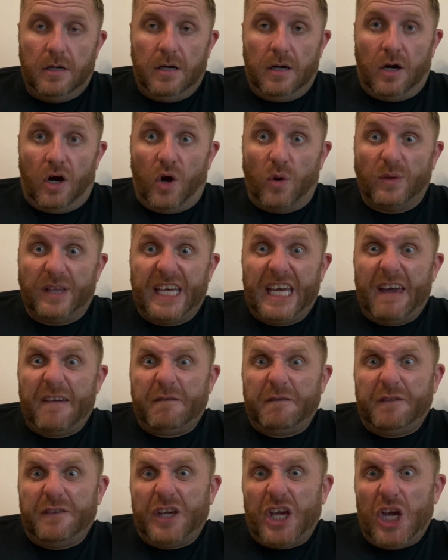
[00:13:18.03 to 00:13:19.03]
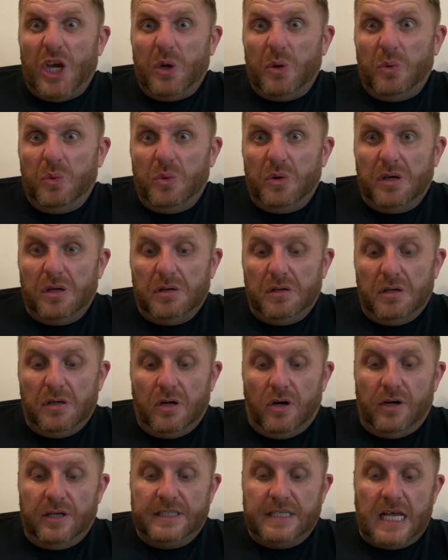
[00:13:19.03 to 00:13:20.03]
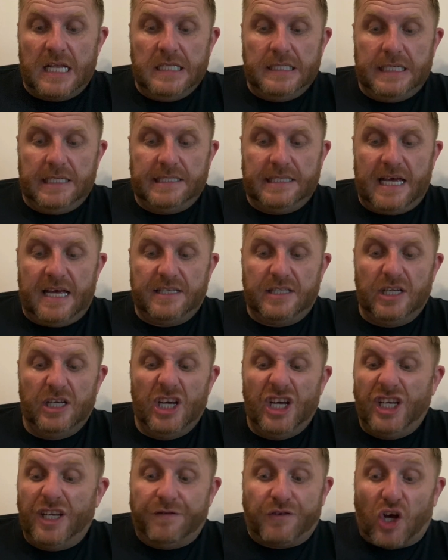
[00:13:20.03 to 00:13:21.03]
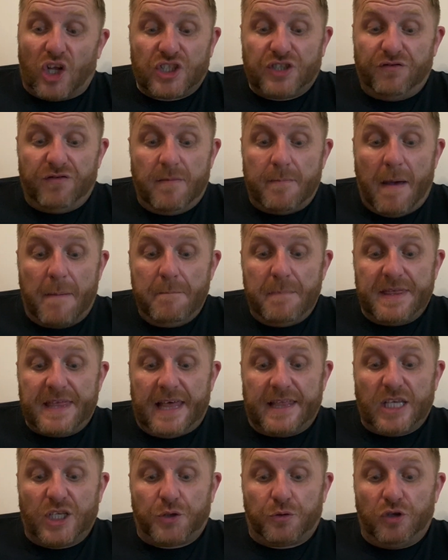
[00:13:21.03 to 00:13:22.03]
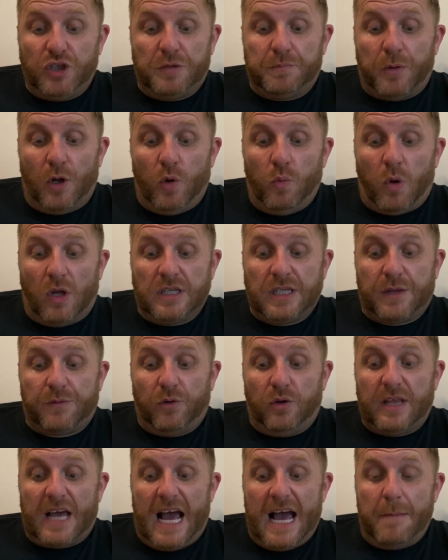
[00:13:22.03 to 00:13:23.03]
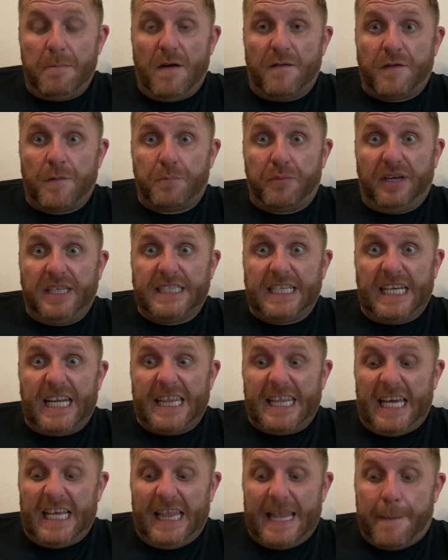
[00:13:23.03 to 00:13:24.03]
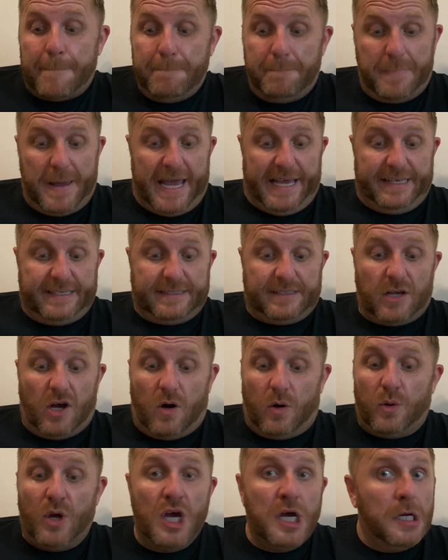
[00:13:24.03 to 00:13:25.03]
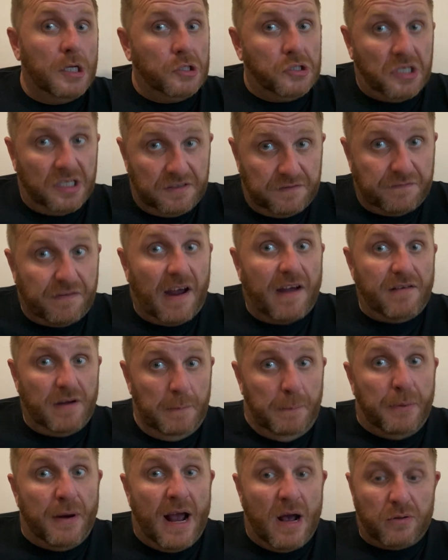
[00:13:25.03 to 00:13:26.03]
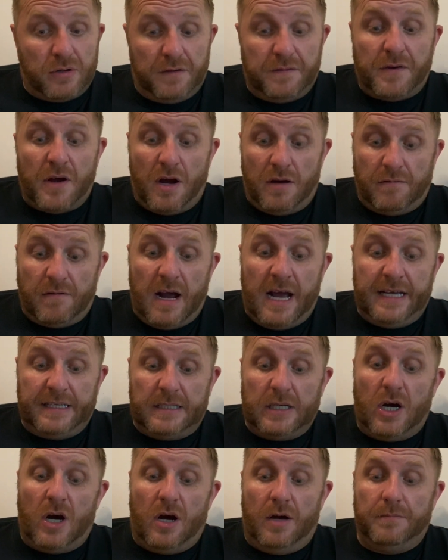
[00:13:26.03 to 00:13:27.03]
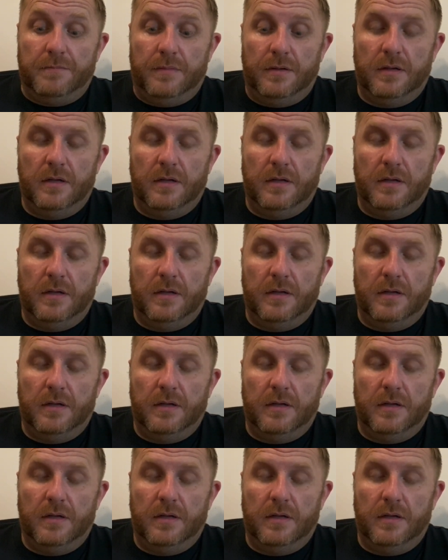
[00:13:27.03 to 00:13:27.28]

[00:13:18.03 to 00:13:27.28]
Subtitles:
Only a few, Hortensia said. You've got to remember that the Trunchbull once threw the hammer for Britain in the Olympics, so she's very proud of her right arm.